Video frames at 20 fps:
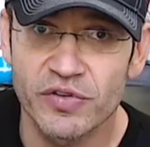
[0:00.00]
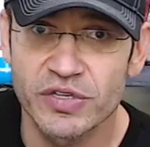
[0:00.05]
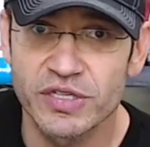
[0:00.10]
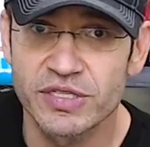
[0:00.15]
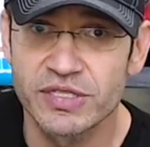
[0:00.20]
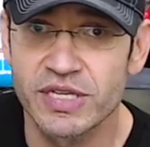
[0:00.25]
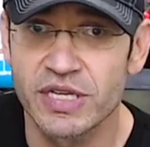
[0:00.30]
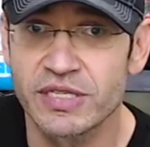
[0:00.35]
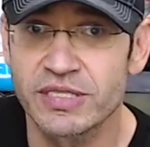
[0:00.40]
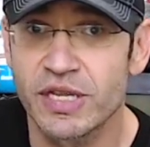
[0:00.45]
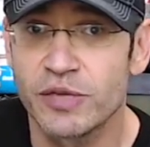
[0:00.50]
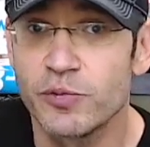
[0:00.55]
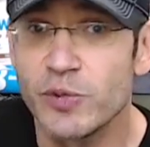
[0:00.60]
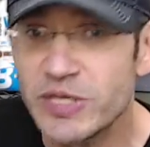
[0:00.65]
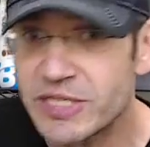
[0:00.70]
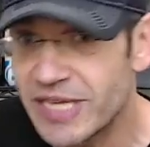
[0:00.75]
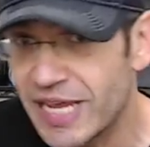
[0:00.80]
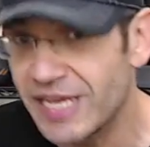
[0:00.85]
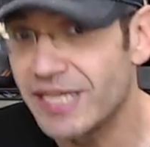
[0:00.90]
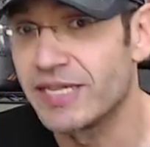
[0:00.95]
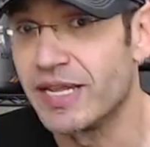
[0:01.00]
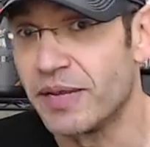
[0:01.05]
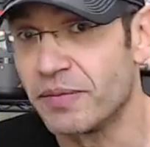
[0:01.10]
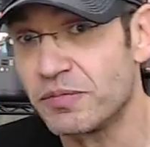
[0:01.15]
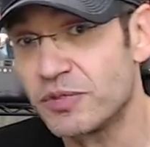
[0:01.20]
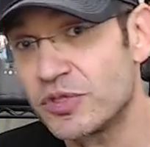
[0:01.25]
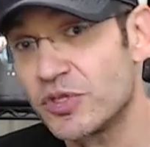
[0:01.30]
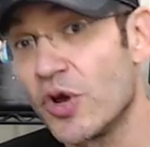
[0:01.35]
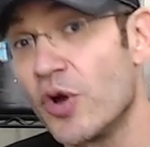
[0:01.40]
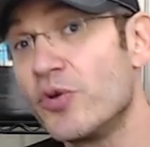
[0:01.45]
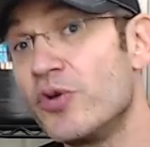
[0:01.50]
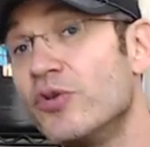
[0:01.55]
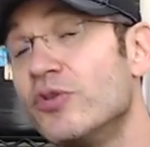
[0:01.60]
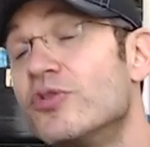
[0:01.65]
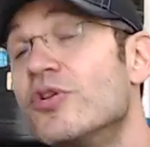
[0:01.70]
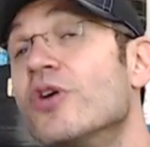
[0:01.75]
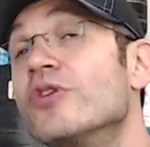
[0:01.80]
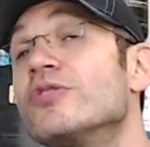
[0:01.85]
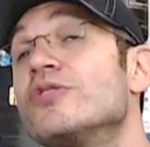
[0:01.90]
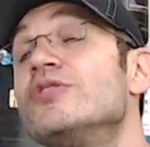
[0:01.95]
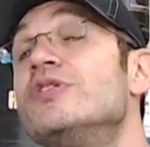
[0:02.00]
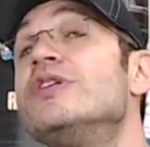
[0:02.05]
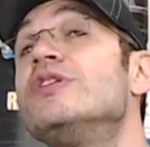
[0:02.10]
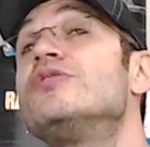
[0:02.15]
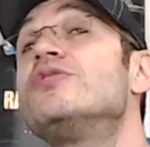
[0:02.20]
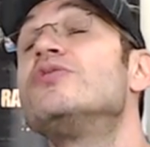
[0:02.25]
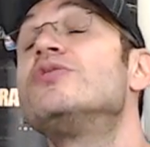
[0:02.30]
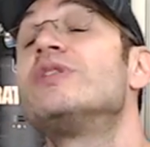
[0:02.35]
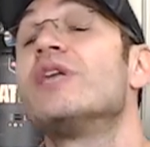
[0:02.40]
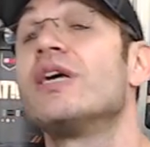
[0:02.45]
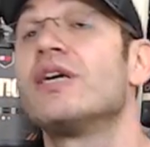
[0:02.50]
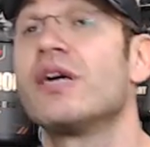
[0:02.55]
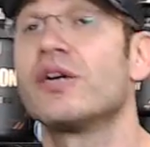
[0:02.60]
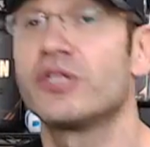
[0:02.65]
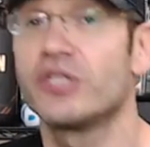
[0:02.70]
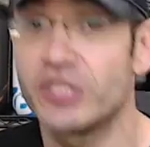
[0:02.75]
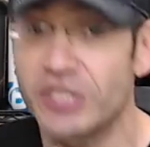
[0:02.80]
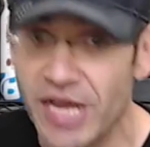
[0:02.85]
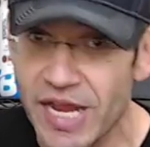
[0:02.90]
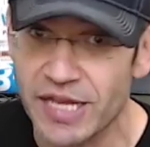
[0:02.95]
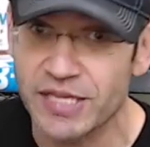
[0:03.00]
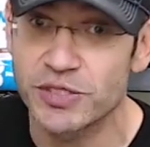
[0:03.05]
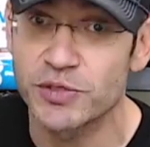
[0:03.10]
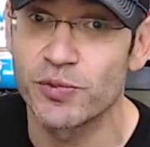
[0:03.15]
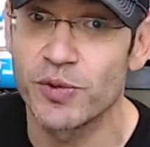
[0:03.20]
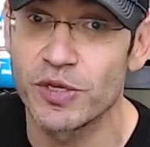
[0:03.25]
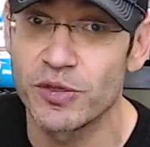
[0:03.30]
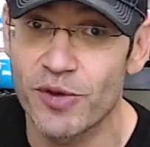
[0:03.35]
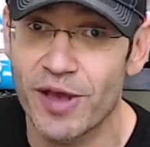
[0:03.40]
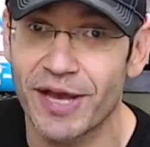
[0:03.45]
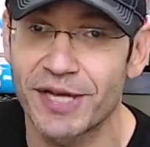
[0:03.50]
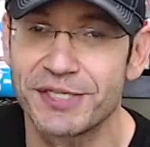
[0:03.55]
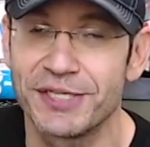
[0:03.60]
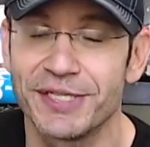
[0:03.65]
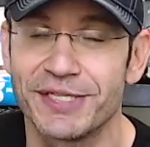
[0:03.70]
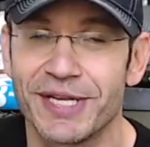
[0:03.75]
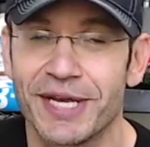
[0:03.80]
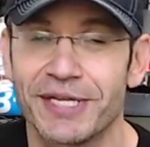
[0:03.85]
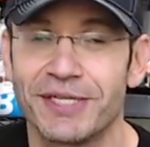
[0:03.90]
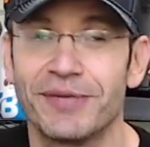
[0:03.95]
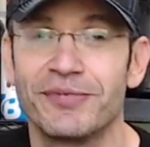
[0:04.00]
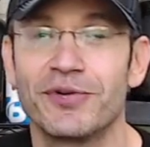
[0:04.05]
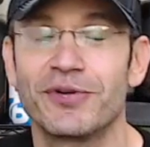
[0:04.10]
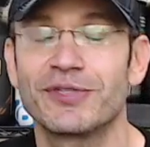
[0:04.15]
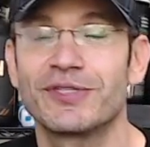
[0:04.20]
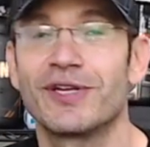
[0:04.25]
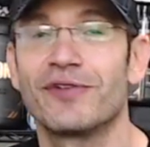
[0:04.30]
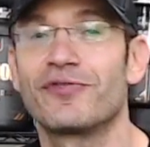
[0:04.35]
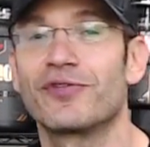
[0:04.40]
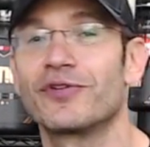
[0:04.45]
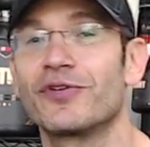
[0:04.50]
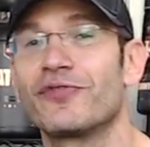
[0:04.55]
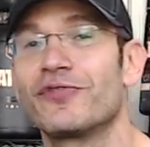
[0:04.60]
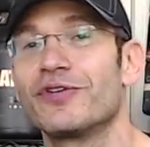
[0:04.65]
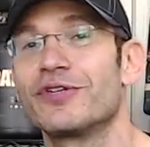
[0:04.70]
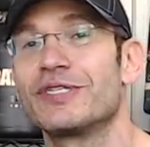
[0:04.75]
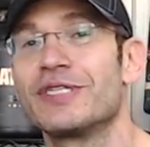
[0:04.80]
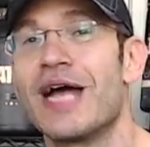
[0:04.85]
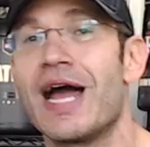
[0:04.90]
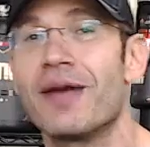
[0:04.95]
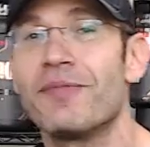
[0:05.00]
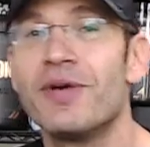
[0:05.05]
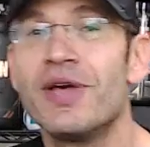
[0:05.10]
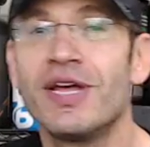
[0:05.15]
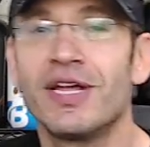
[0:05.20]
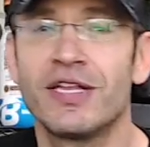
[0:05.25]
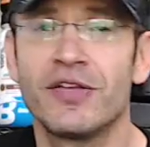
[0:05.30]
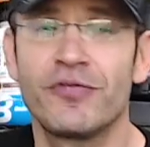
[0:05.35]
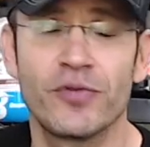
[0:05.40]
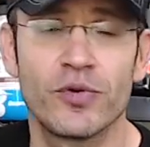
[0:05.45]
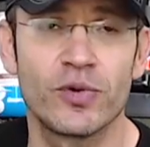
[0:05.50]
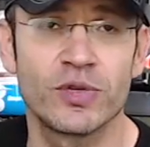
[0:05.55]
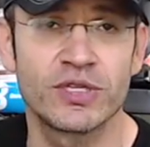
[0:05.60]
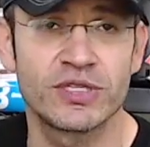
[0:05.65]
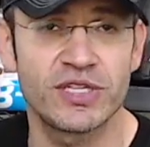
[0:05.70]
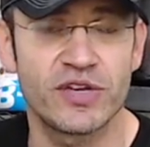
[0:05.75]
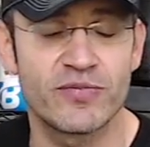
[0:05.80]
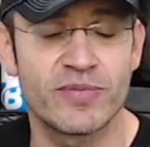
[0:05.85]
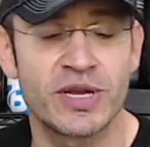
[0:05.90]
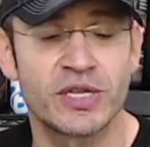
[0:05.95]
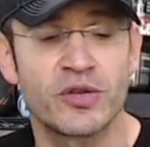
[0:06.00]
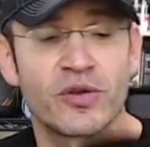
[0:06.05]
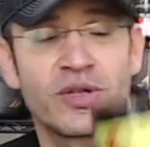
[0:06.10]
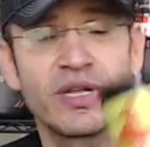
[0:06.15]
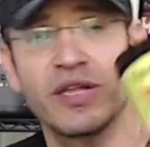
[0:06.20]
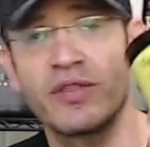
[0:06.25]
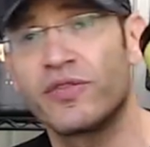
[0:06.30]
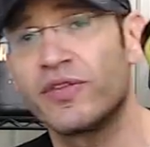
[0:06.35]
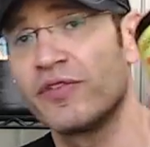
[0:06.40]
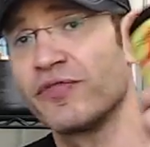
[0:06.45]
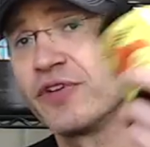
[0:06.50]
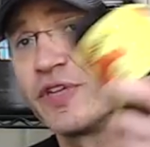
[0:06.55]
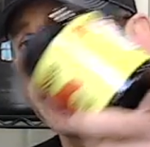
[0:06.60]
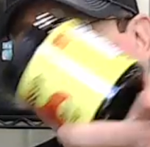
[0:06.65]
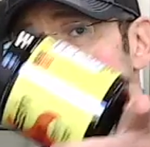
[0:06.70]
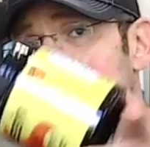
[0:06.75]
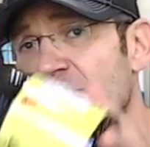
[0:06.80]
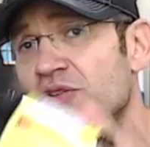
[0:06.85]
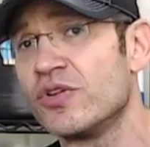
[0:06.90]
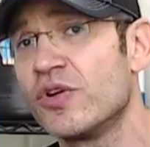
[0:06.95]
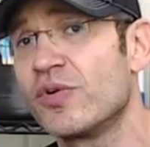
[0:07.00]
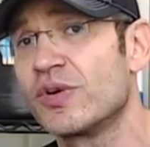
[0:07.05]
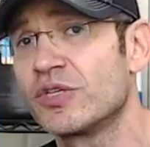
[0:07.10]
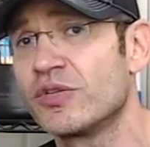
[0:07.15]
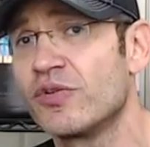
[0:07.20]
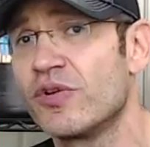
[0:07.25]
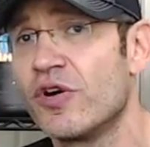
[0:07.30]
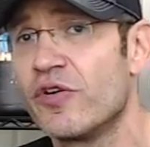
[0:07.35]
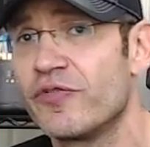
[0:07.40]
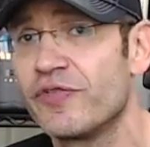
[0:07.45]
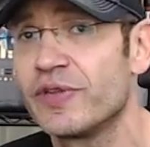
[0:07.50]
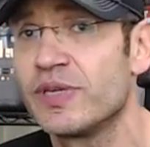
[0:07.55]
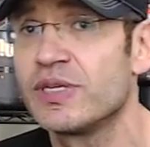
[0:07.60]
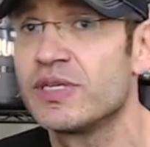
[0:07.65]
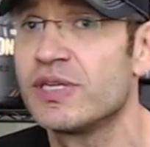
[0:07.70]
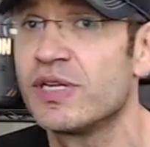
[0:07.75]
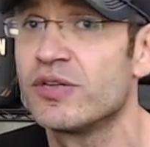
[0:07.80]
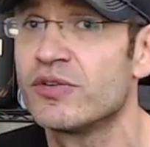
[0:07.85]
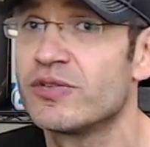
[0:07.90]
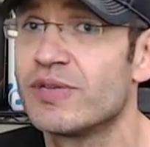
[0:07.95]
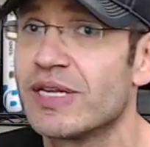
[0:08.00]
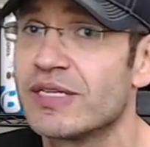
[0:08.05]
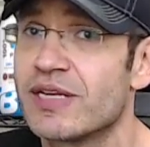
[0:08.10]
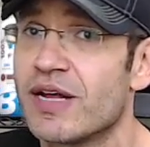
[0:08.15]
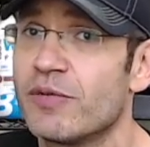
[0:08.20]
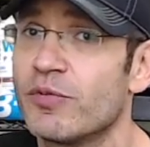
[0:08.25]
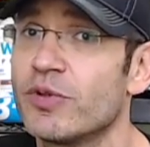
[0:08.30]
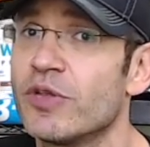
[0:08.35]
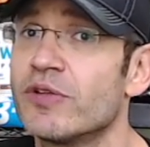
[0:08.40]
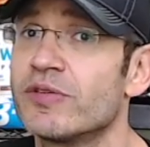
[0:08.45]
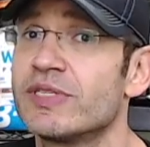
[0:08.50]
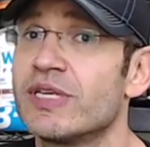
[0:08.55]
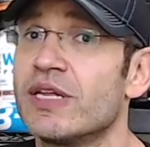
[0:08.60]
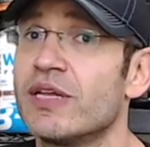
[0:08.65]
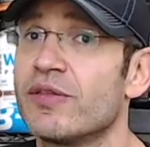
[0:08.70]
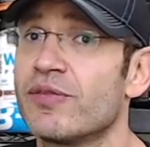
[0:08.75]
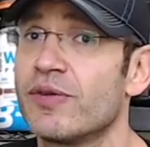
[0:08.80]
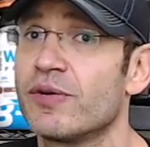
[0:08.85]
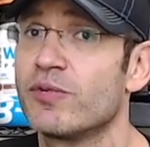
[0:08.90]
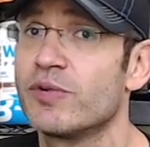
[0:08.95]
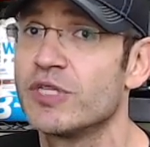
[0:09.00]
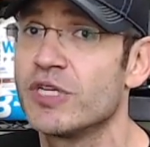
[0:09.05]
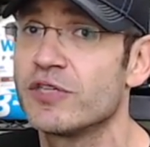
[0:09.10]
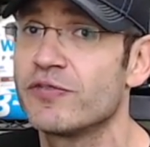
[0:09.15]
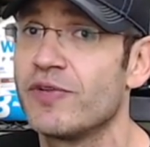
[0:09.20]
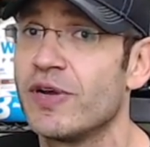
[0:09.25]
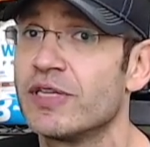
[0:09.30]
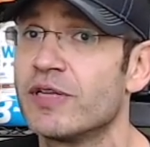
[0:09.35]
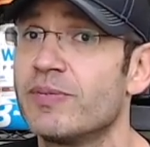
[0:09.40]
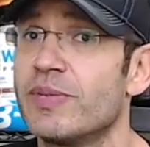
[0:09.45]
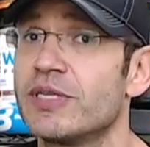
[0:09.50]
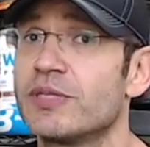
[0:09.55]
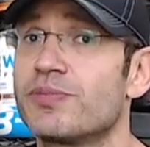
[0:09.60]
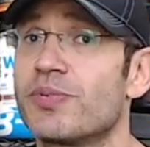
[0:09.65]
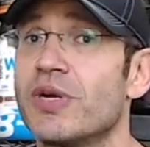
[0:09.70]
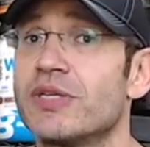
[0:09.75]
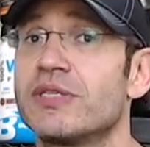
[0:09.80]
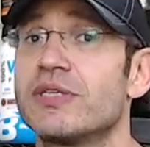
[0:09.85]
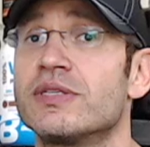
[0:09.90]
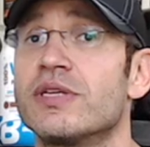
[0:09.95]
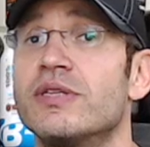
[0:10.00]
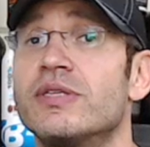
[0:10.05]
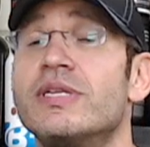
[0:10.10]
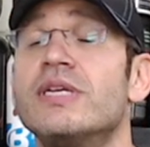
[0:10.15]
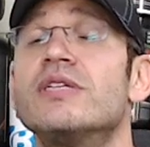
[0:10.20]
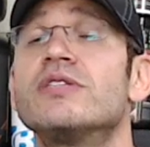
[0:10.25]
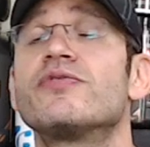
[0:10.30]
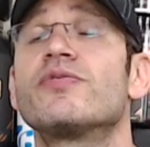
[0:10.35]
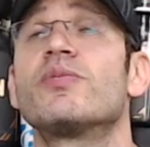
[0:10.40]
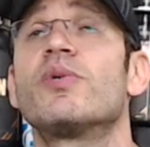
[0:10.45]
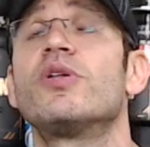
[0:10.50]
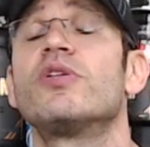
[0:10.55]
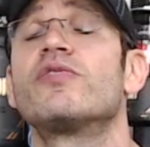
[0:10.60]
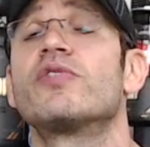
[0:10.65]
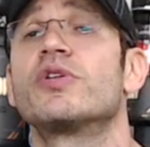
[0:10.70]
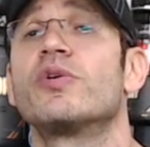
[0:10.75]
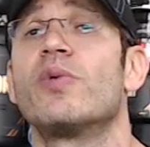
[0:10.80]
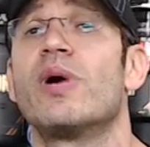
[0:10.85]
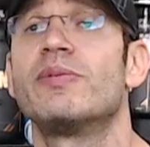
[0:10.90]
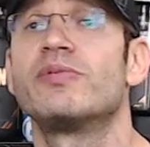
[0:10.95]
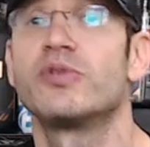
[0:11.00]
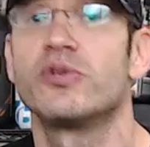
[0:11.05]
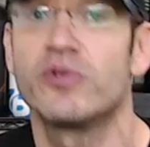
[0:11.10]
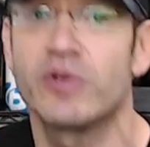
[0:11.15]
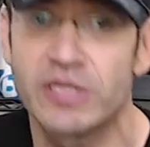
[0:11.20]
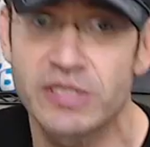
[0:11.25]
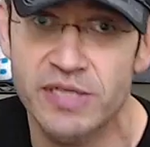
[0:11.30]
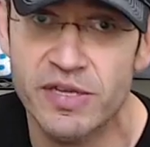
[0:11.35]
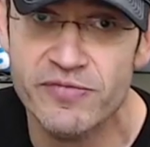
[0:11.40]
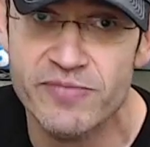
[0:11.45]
these things and we take them, so you don't need to take a chance when you actually take them yourself for the first time. And if you want to save money on anything fitness, you know where to go, fitnessdealnews.com. We don't sell anything, we just find the best prices and deals from all over the web so you can save